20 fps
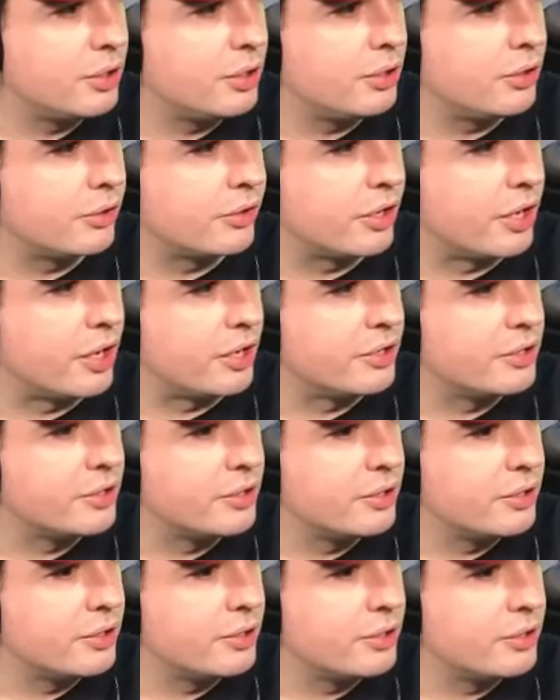Okay.
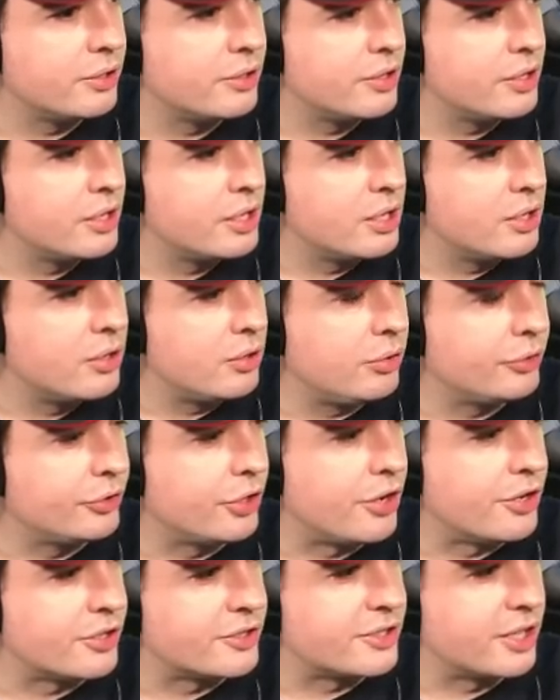Hold
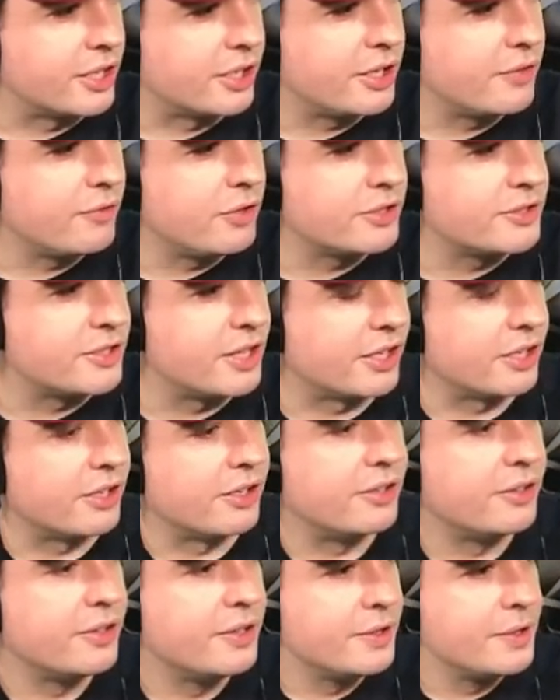on a sec, give me a second.